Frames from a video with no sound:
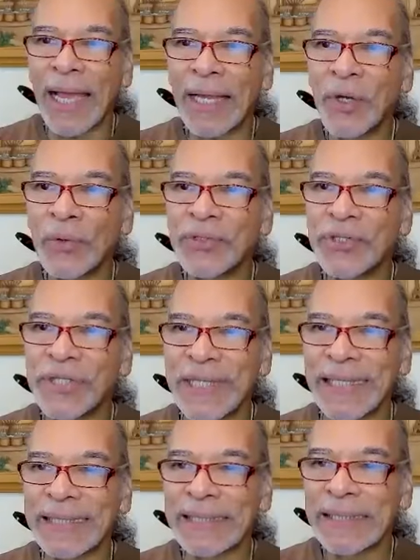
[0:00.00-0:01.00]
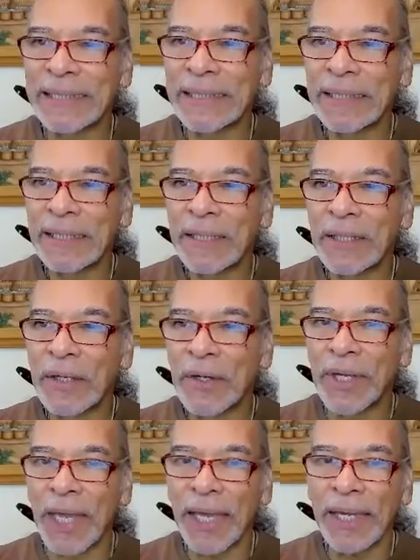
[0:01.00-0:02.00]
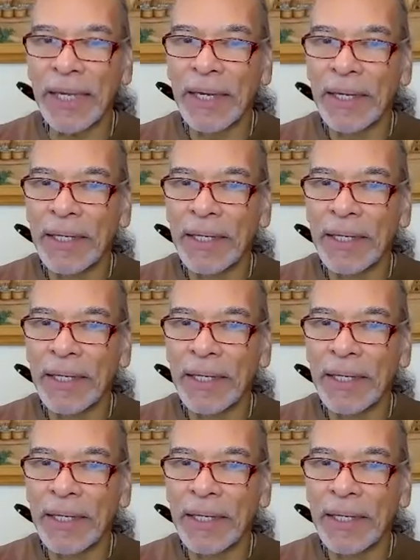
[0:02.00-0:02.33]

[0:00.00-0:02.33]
don't see it. Okay.